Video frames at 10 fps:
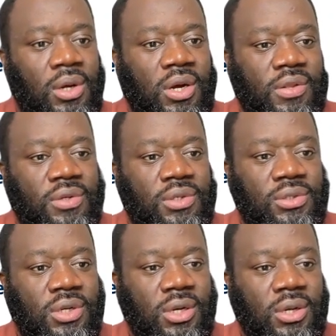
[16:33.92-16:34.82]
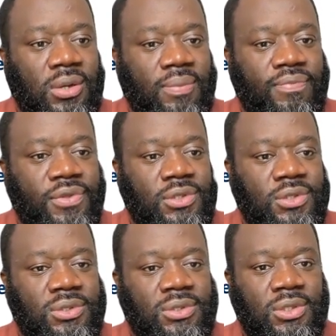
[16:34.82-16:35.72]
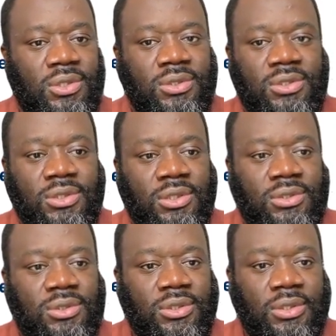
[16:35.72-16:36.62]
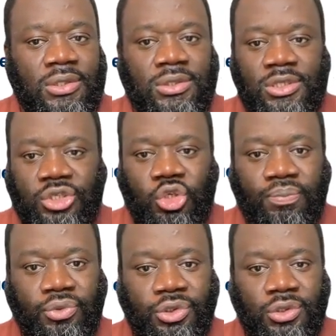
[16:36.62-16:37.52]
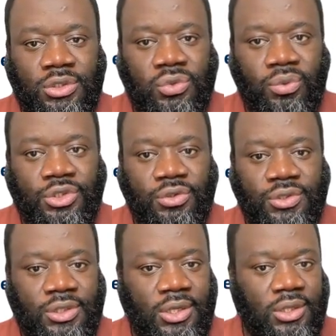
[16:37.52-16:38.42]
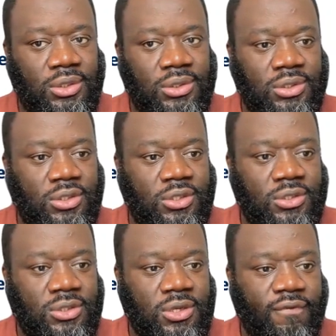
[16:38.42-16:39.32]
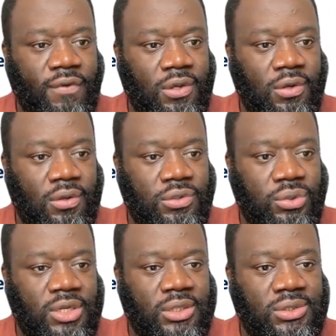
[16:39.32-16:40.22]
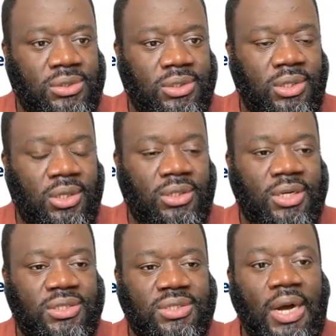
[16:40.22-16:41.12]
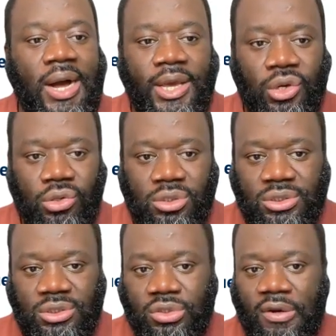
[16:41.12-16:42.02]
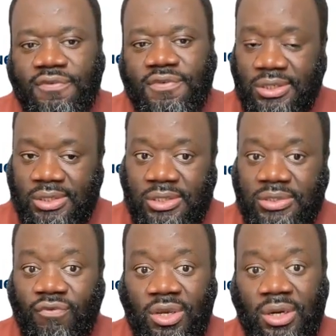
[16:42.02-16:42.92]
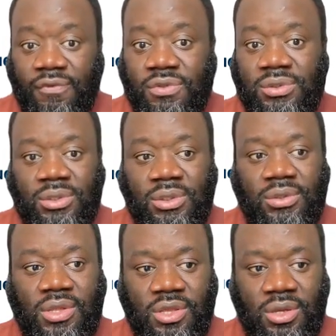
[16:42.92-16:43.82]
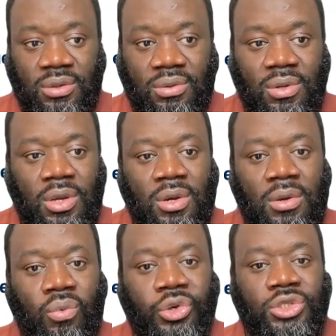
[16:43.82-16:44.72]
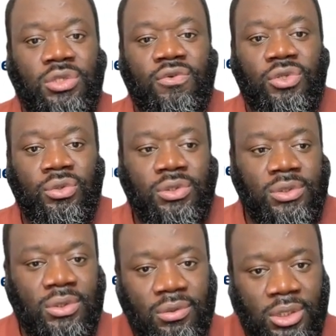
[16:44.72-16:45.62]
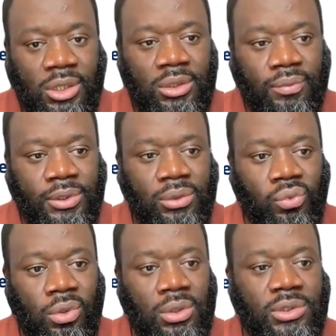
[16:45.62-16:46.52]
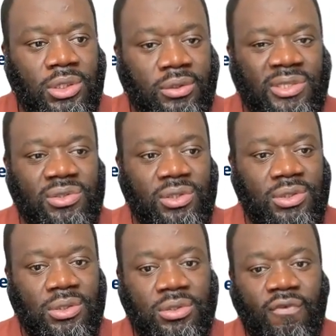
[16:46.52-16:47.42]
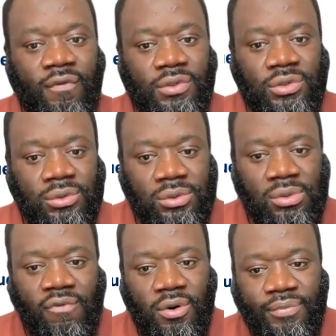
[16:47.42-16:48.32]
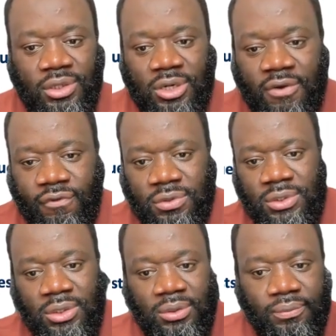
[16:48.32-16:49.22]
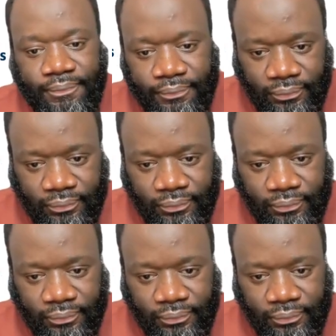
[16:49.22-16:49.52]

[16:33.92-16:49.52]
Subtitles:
And this distribution is what you're seeing in this figure. So that's it has a high occurrence of stateless vNFs, and then which suits real world characteristics of functions. So from the graph you're seeing